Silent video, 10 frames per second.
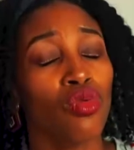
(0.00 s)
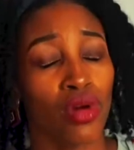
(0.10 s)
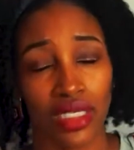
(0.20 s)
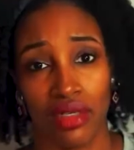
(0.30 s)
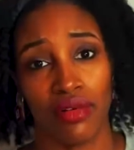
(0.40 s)

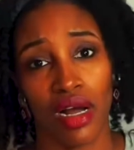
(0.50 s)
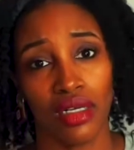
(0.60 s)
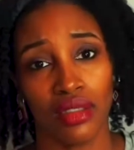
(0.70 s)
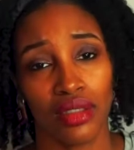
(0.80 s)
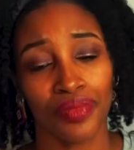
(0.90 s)

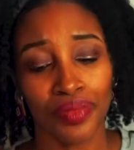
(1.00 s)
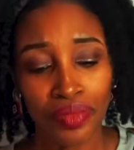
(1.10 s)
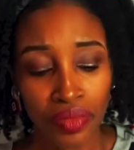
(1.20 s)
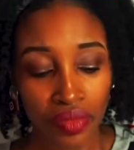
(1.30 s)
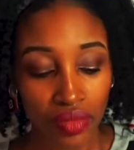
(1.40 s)
restaurants.
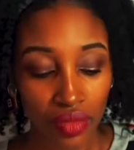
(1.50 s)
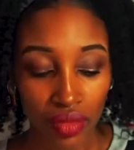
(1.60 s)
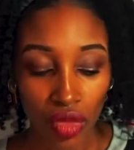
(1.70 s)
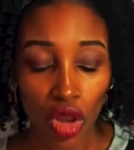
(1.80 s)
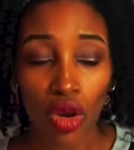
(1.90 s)

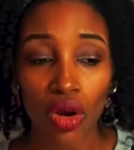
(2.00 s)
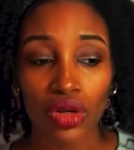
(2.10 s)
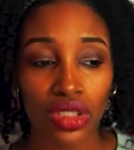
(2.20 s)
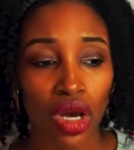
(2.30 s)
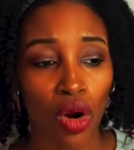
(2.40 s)

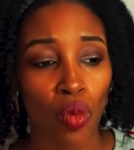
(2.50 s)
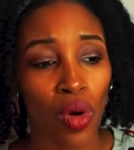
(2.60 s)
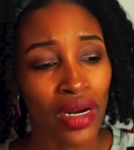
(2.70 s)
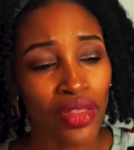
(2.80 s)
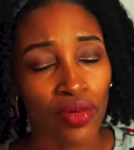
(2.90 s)
So
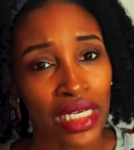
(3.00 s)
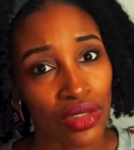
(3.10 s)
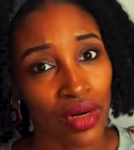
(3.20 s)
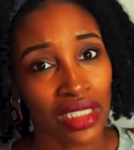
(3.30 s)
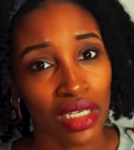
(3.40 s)
one of the
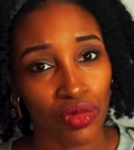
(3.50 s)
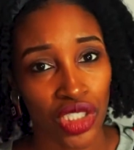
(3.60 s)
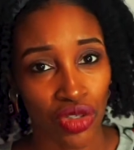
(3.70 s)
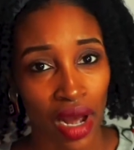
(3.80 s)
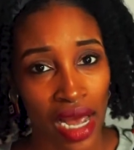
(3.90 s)
restaurants that we
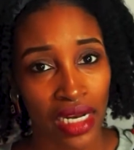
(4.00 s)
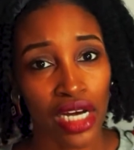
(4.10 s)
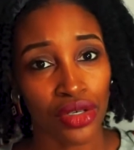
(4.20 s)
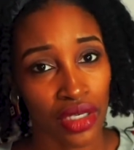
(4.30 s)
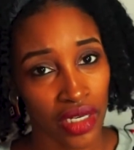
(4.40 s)
tried
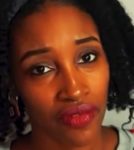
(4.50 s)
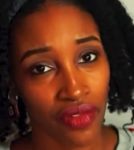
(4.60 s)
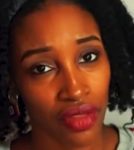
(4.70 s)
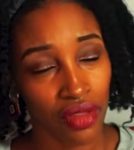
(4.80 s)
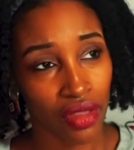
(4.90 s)
underneath
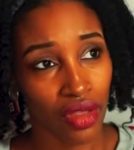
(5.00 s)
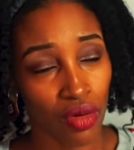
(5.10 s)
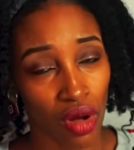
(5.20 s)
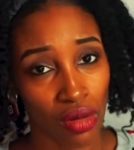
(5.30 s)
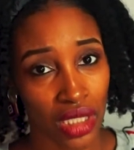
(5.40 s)

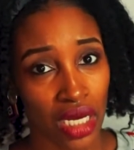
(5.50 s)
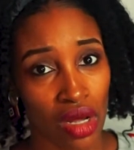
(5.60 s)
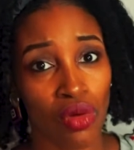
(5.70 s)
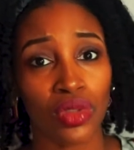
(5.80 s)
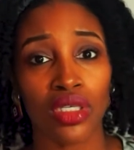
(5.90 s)
the hotel was